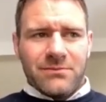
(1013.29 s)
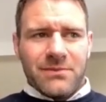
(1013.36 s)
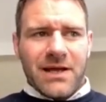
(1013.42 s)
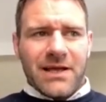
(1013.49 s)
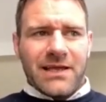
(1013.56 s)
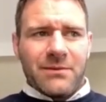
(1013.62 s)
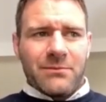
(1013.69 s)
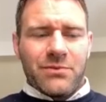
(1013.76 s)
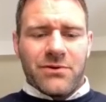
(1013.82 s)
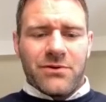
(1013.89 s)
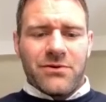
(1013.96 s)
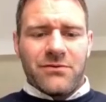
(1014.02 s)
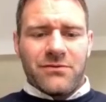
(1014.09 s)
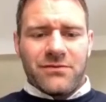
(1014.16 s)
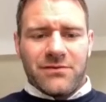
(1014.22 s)
like
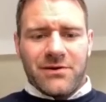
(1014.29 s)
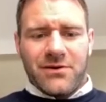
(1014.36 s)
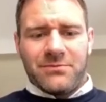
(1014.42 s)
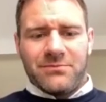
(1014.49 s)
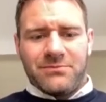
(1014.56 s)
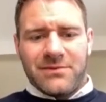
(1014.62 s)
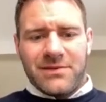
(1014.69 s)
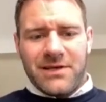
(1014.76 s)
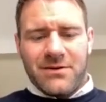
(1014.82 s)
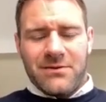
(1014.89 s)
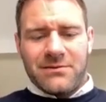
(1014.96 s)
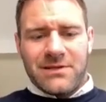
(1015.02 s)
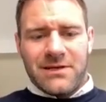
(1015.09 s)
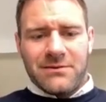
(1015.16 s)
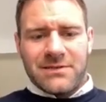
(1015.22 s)
improve. So
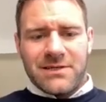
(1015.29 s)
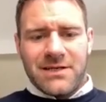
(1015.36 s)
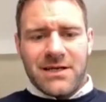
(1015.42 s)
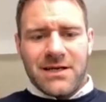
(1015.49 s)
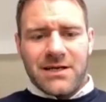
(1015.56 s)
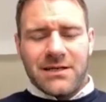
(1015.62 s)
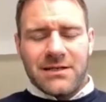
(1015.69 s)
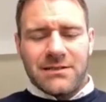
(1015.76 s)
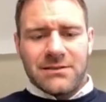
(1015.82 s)
that was it. Like,